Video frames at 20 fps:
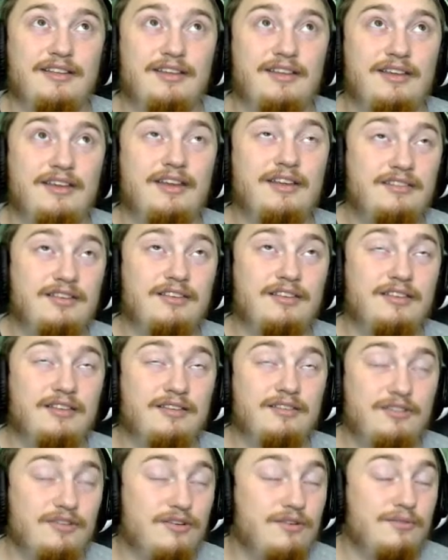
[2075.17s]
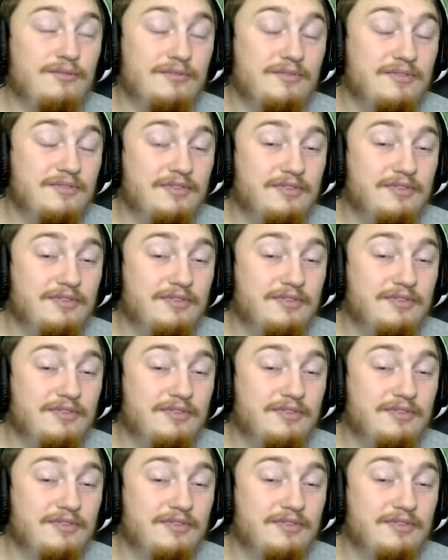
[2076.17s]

e to the 2.